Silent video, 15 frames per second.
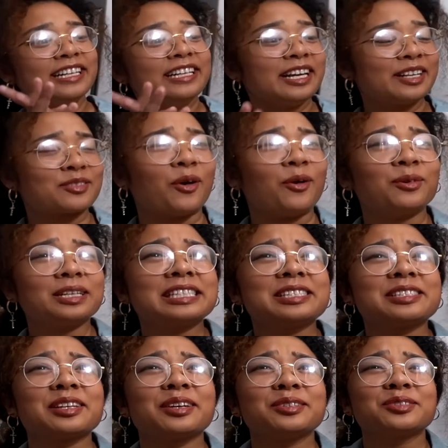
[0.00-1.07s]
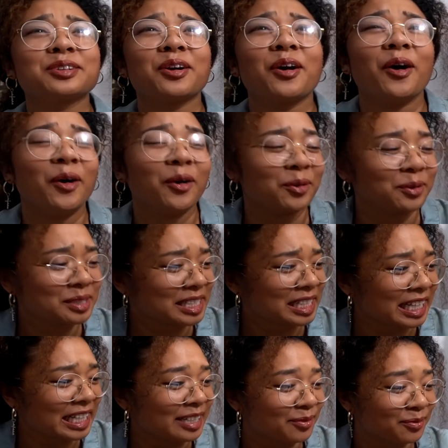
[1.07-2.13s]
It's always Sandra Oh's,
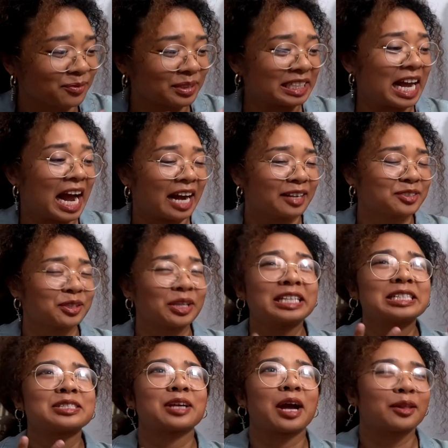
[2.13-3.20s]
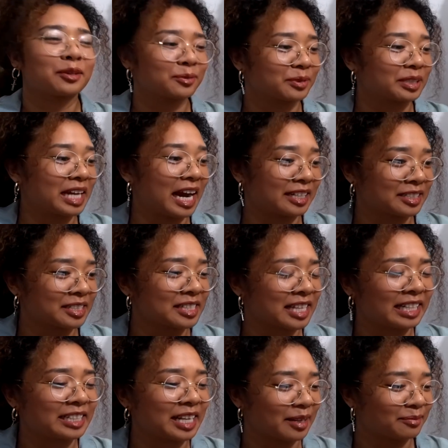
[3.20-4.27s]
like, react, like, silent reactions
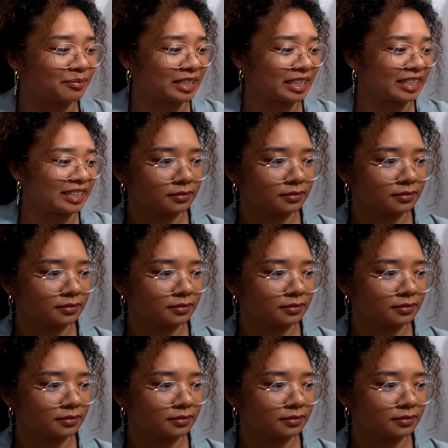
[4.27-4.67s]
that get me.